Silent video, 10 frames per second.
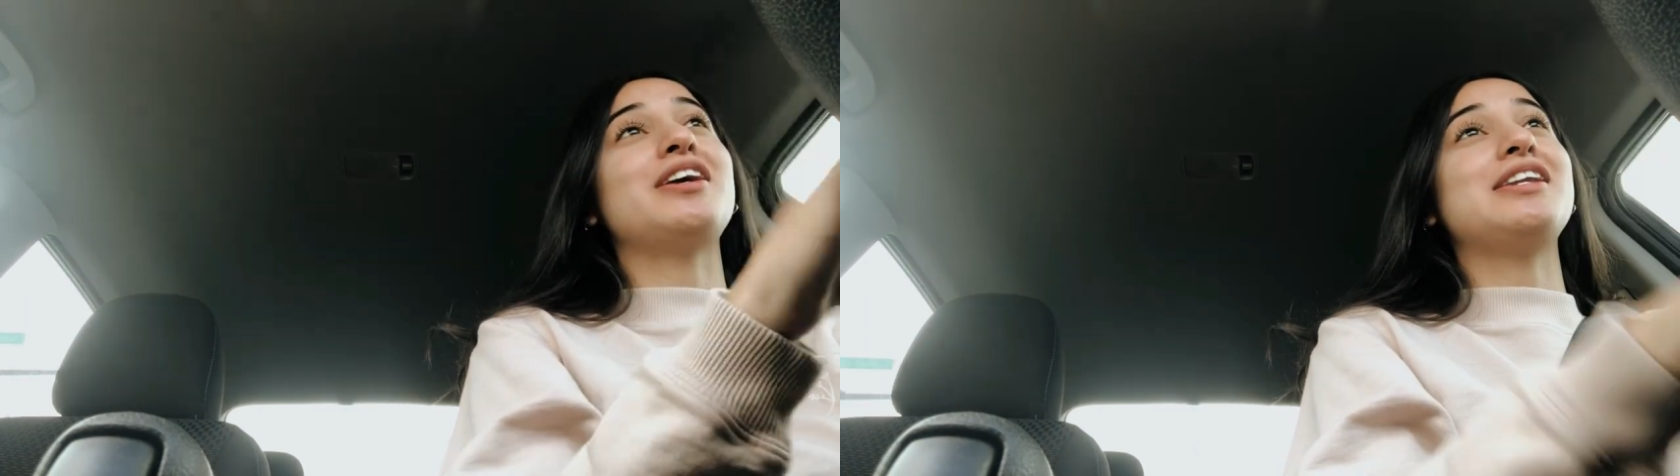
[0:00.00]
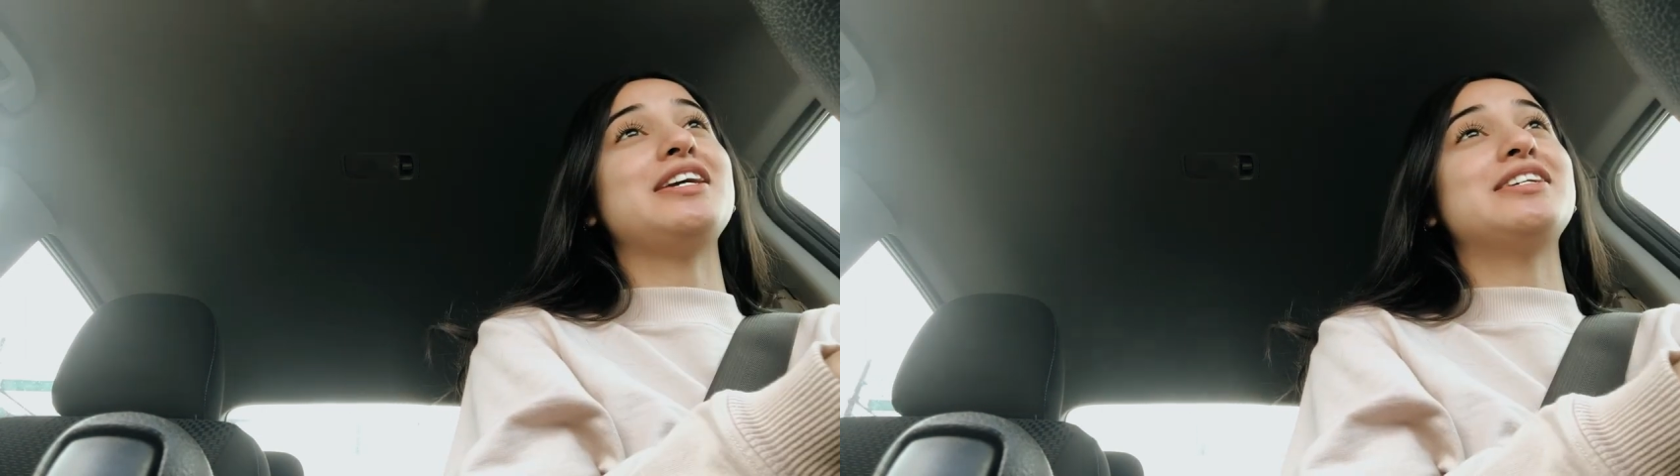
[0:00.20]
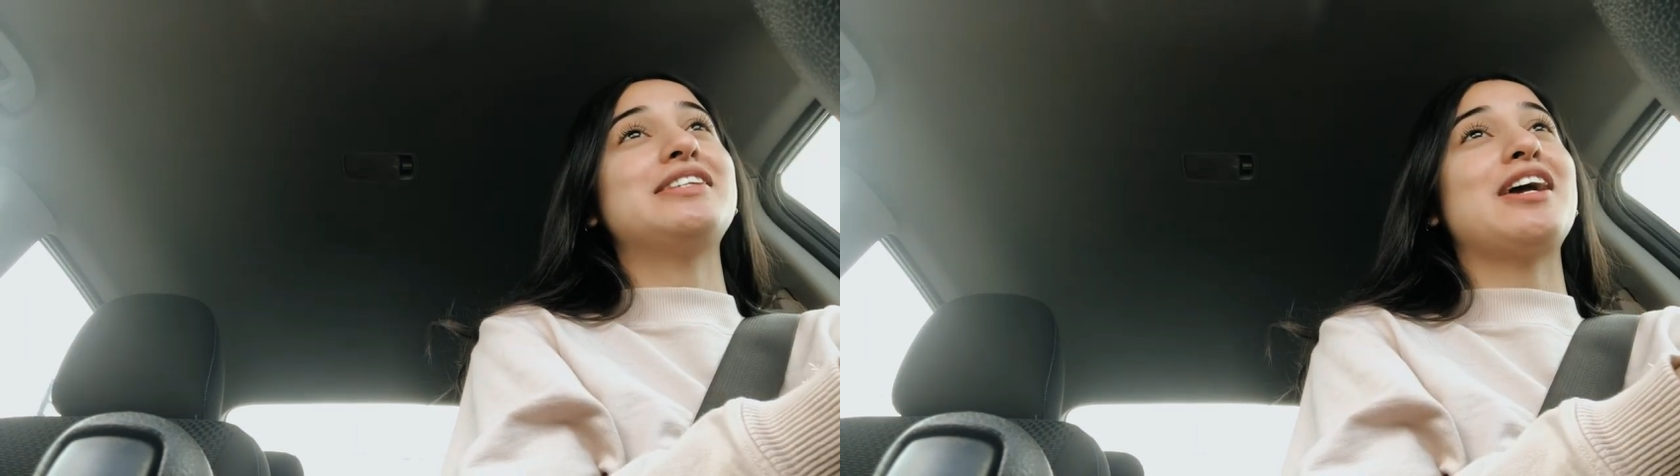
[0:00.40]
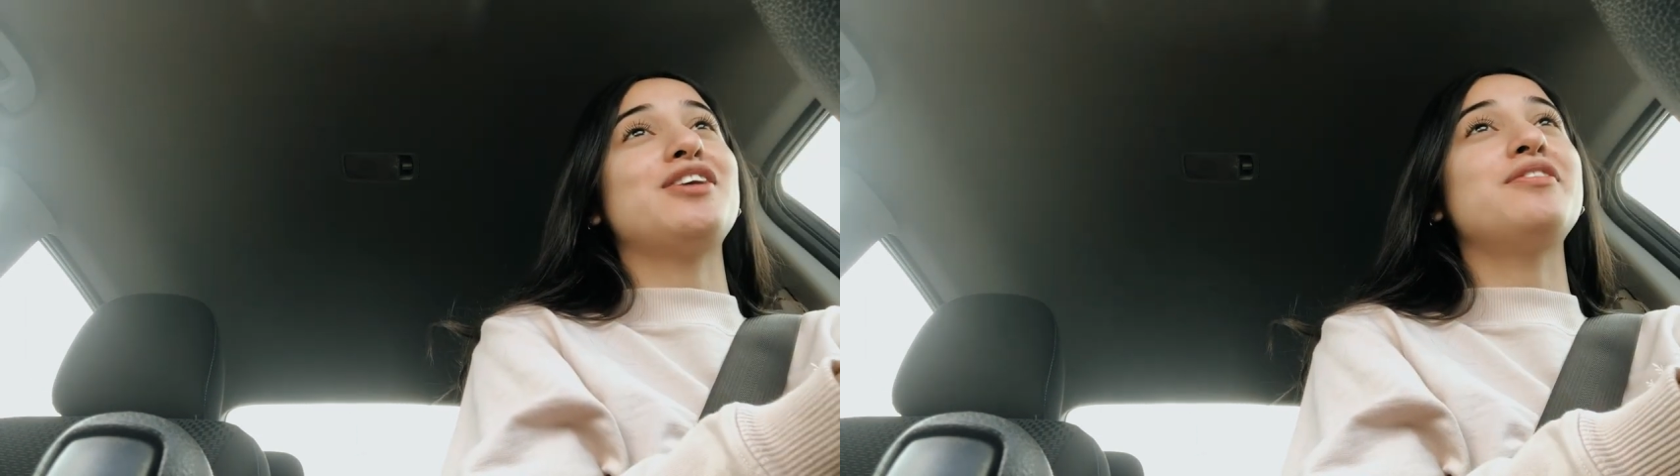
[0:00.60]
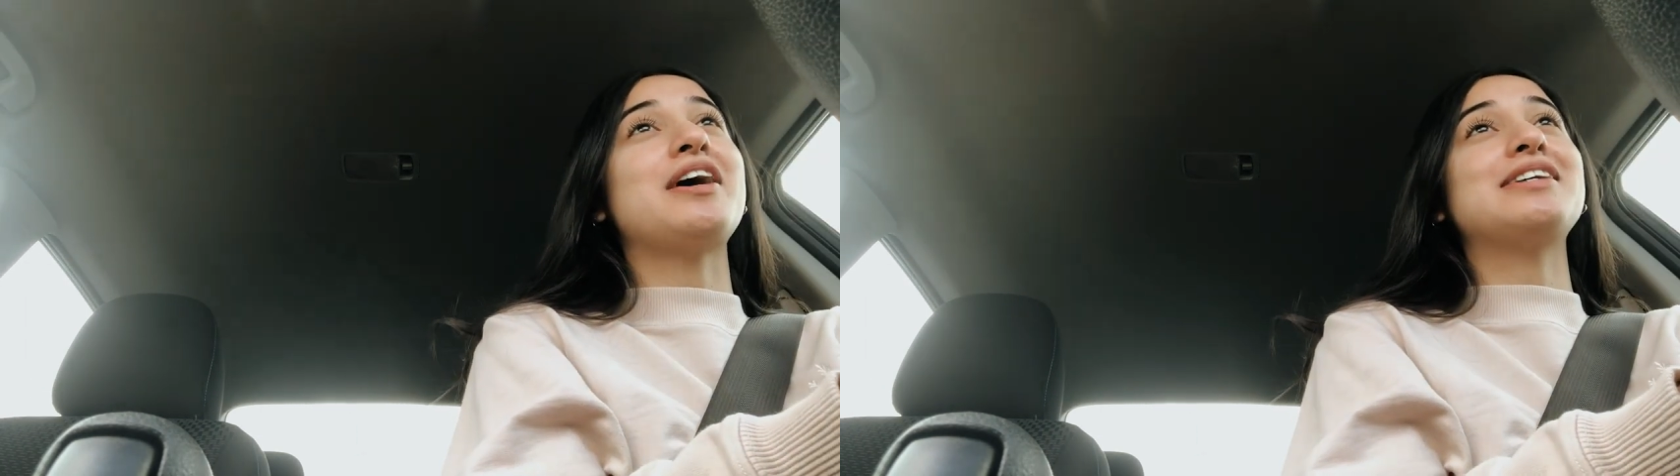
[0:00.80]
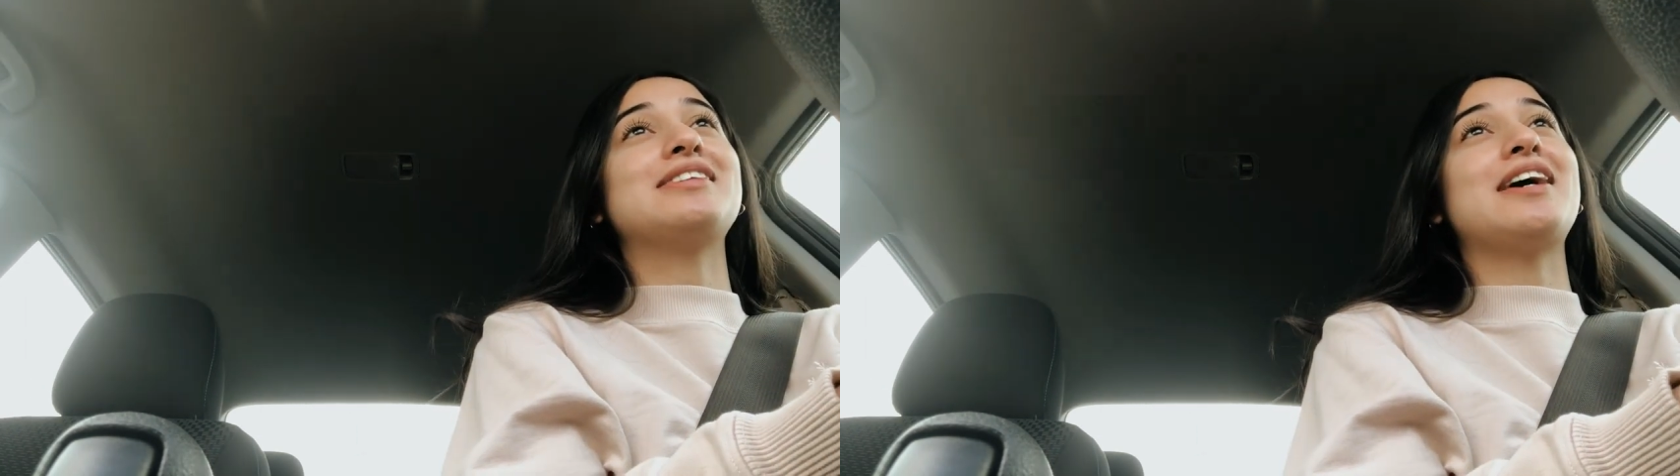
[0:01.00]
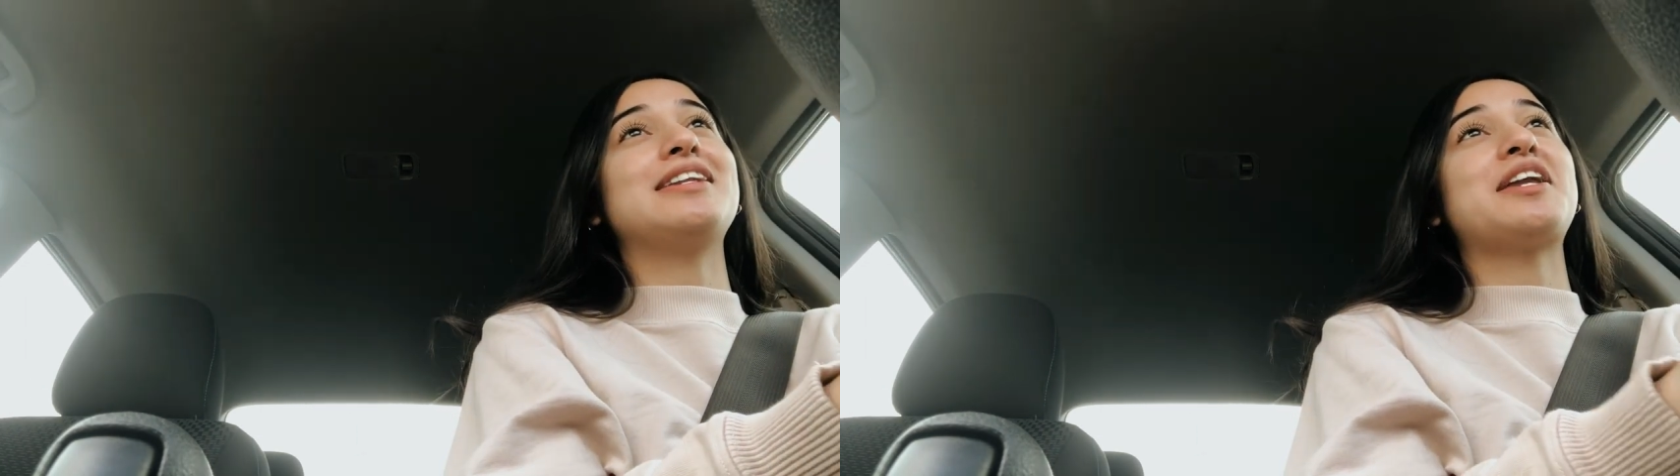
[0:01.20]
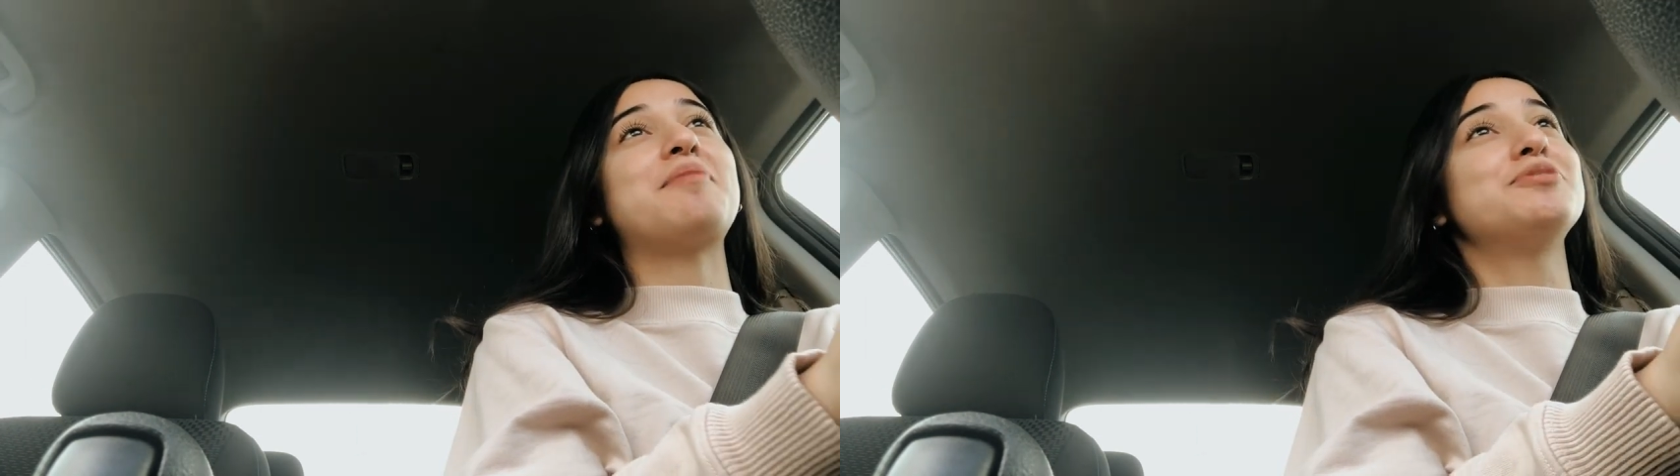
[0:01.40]
ideas that you guys said
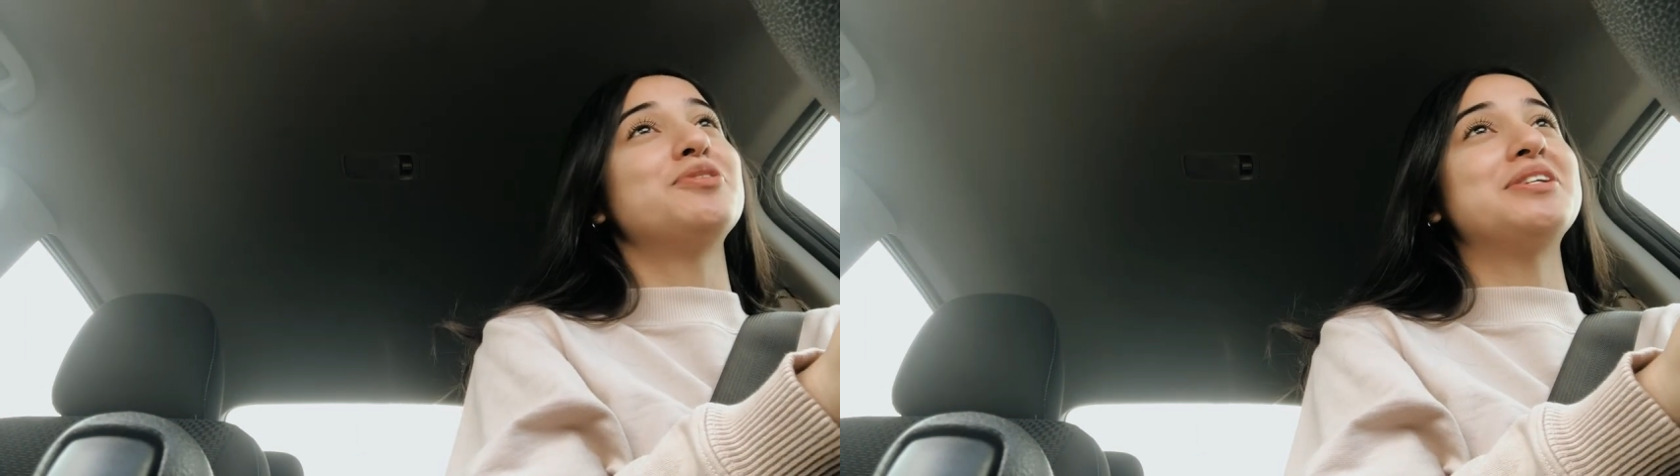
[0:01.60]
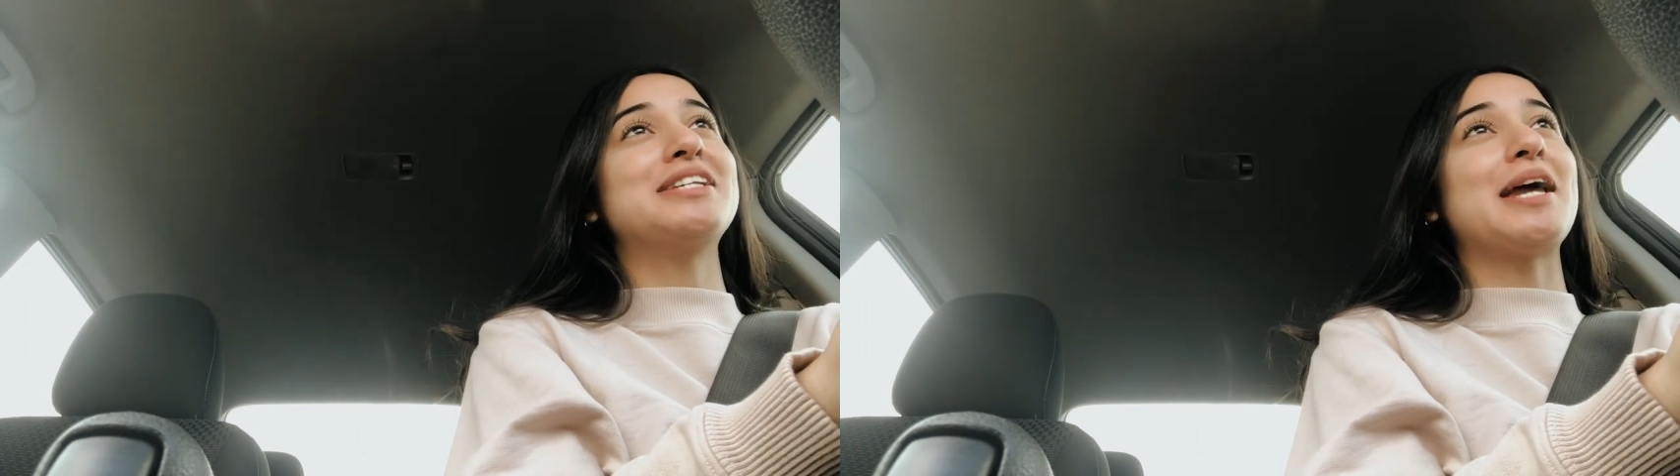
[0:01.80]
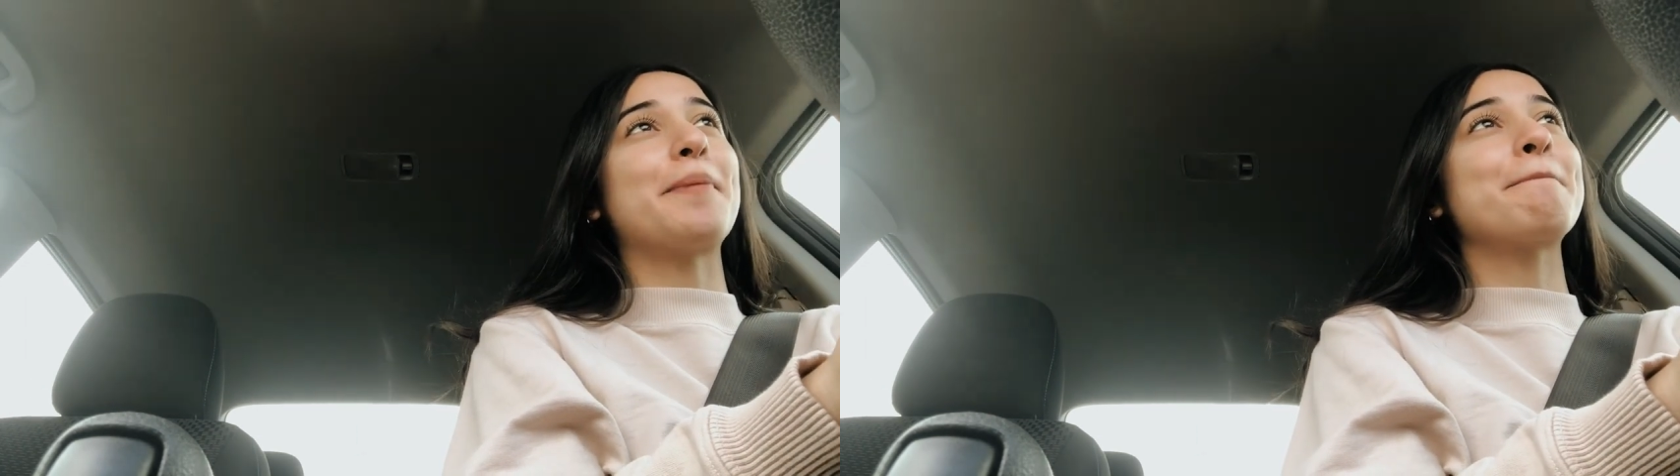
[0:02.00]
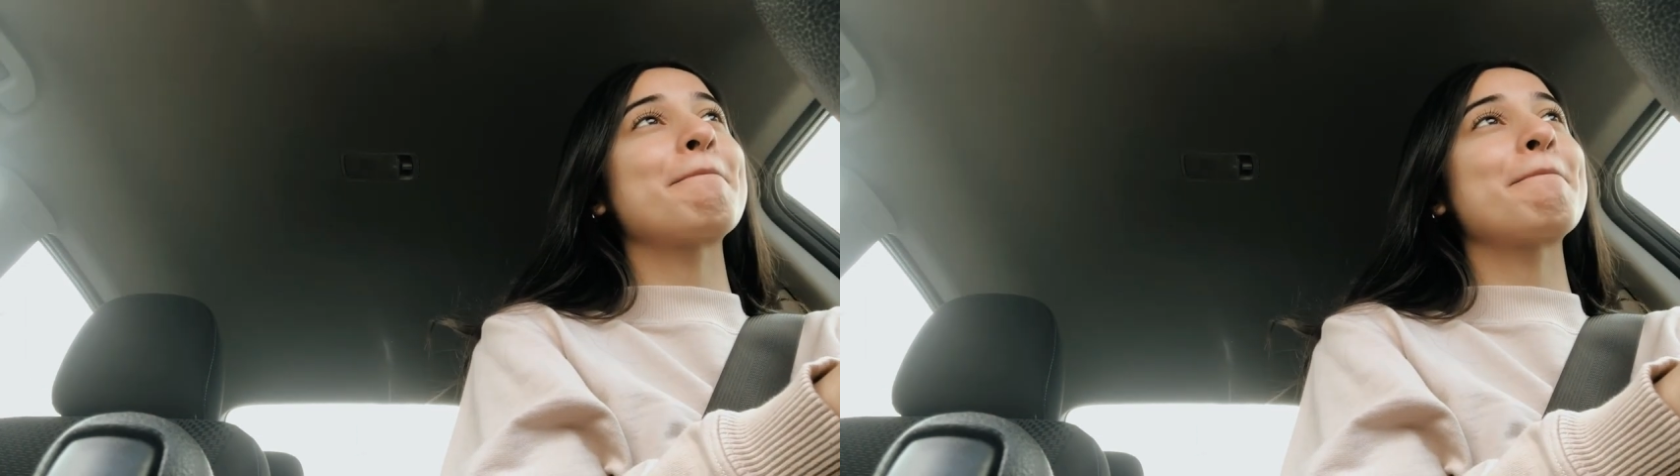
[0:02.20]
that I'm doing today.